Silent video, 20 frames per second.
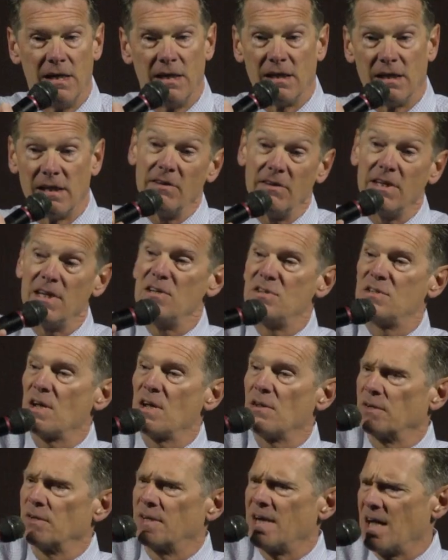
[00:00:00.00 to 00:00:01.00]
Living in
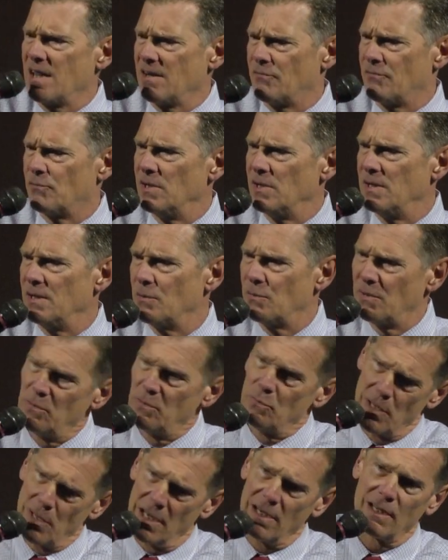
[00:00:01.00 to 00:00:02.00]
Southern California, we
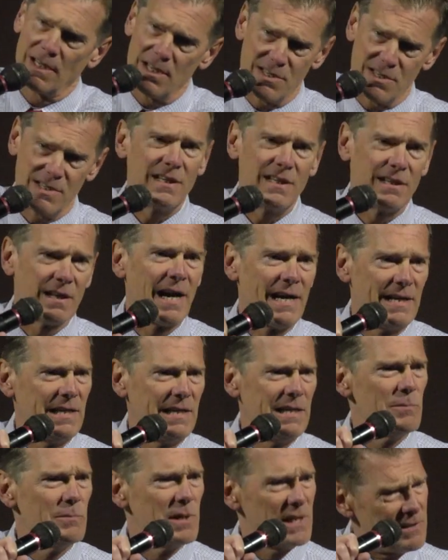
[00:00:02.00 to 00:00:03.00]
rarely see
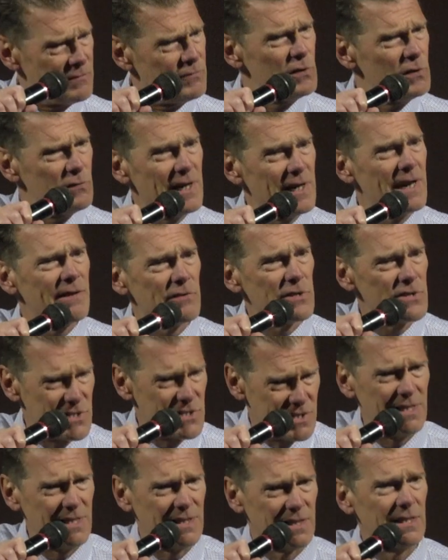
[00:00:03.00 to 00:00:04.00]
lightning, but if you've ever
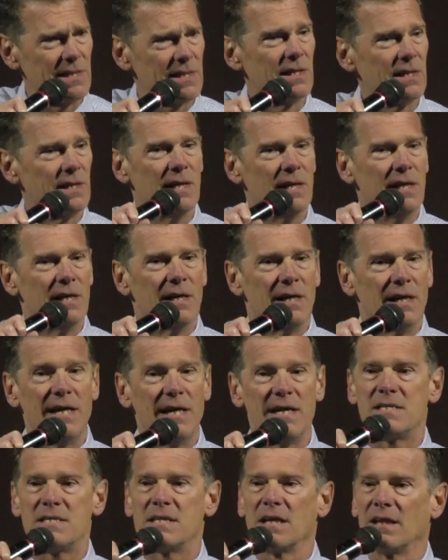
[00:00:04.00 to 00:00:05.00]
seen it,
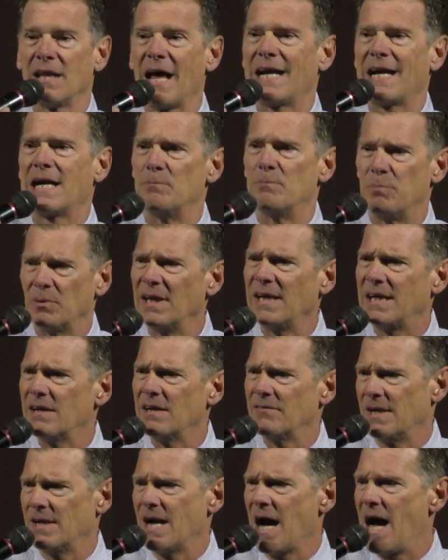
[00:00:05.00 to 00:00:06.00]
it's like a blink
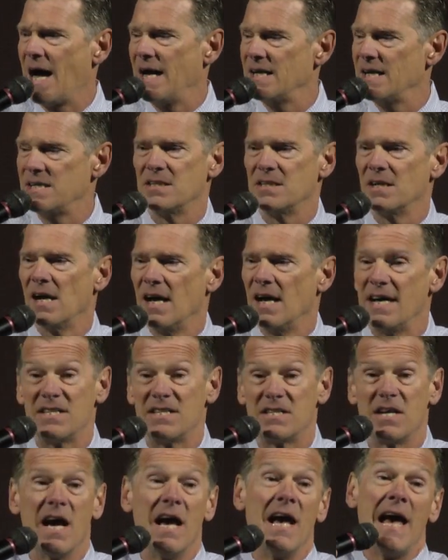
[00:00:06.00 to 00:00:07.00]
of an eye. It's
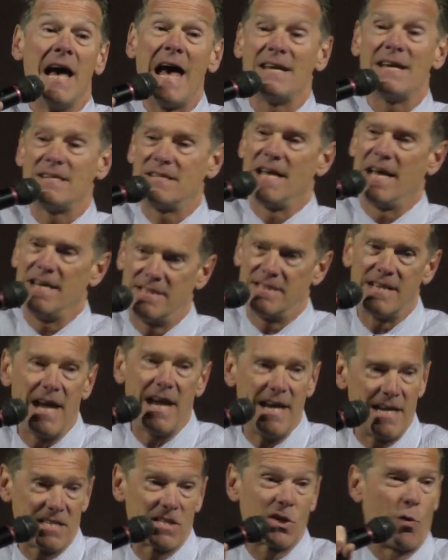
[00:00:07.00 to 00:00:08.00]
as as they
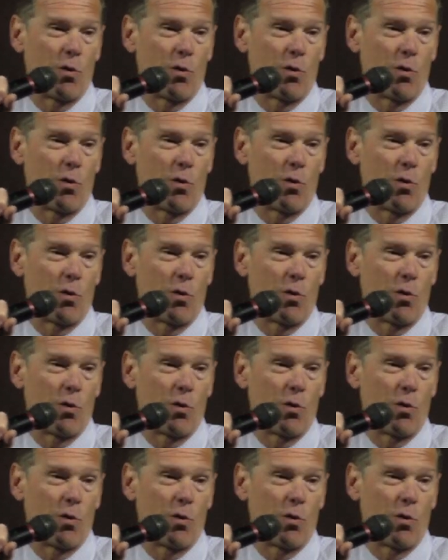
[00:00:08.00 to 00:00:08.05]
say as